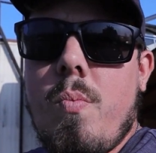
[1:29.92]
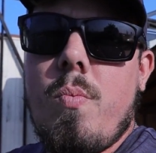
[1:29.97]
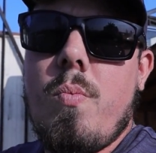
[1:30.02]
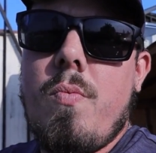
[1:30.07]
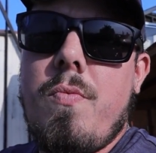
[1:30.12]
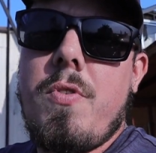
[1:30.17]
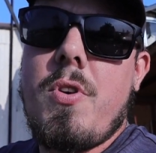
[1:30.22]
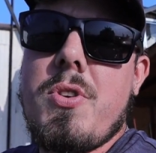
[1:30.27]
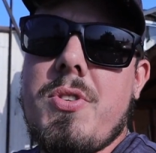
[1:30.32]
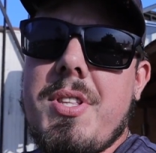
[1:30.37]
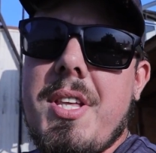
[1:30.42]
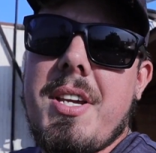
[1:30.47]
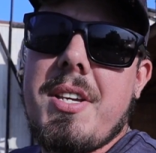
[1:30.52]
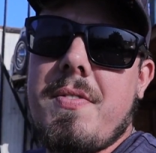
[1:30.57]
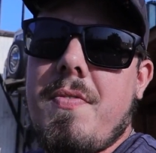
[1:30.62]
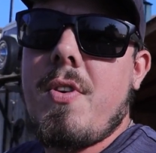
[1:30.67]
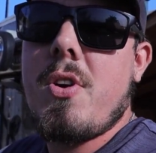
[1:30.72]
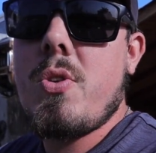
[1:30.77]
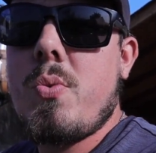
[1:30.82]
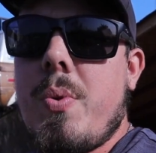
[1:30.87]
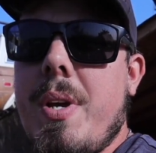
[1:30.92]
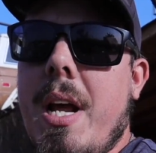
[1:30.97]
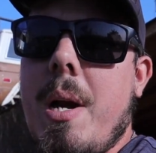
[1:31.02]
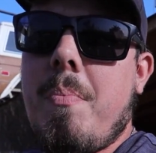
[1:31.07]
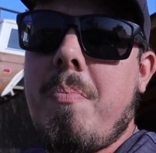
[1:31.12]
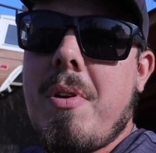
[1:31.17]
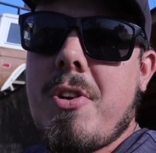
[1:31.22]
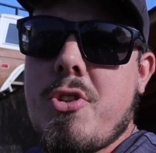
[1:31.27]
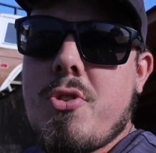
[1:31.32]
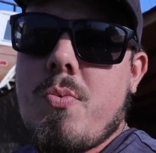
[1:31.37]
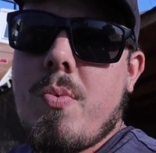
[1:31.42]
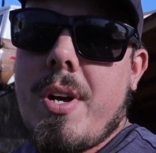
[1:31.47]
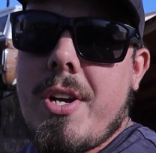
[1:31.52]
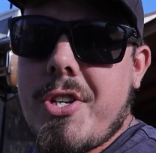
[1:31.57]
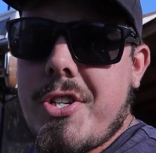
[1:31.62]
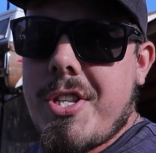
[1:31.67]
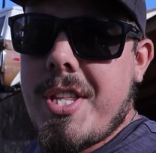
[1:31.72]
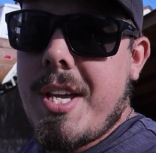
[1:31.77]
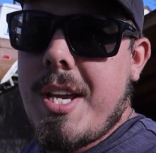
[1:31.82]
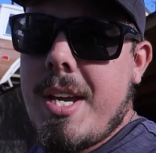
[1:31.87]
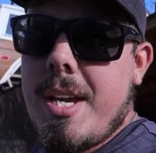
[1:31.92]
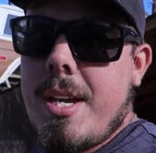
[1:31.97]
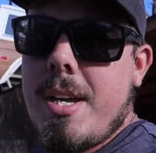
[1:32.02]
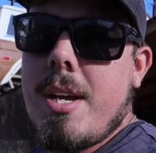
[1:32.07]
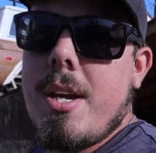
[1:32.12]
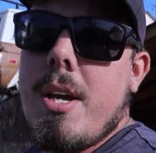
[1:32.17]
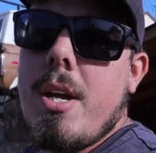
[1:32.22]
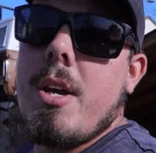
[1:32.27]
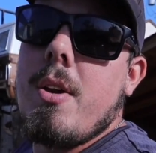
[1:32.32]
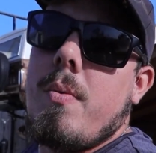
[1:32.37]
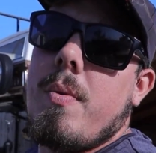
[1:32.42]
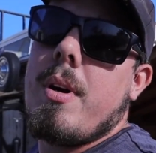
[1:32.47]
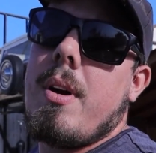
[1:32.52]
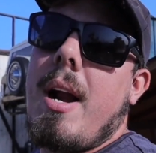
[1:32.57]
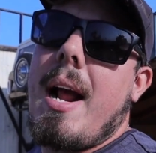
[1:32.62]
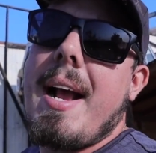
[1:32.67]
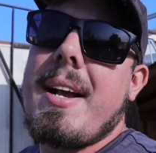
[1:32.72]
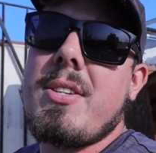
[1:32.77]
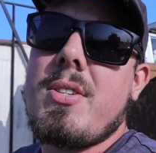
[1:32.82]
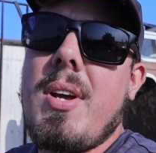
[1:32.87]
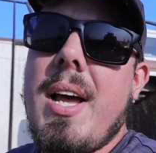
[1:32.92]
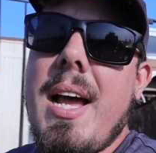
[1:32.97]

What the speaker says: first things first, we got to pressure wash the rear axle